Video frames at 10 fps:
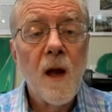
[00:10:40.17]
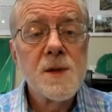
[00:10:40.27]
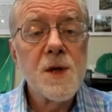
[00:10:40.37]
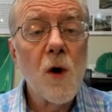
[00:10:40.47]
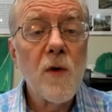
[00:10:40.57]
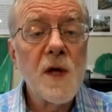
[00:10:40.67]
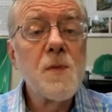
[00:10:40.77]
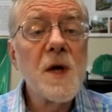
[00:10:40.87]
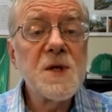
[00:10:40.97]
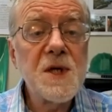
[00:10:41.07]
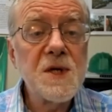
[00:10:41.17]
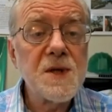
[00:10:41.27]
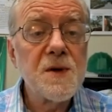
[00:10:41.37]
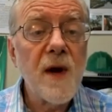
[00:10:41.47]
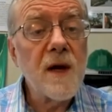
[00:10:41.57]
So it's much
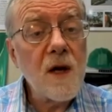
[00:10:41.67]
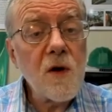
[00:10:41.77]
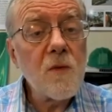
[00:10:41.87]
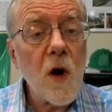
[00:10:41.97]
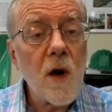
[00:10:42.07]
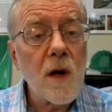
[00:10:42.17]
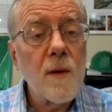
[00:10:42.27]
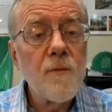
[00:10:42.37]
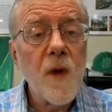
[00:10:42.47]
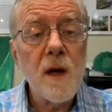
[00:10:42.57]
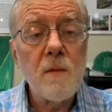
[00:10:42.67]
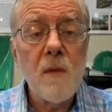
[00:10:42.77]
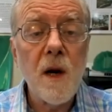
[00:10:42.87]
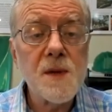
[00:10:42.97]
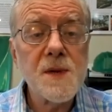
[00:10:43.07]
easier. And then you can run. And
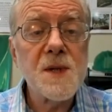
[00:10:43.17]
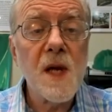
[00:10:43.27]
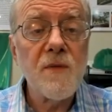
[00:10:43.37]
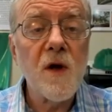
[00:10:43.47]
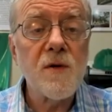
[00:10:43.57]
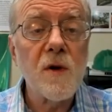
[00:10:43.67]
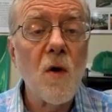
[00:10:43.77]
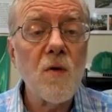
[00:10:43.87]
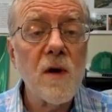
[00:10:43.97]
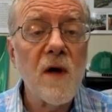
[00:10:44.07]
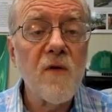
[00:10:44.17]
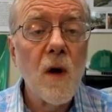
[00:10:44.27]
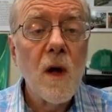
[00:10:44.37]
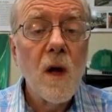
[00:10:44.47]
it's the same thing at the local level.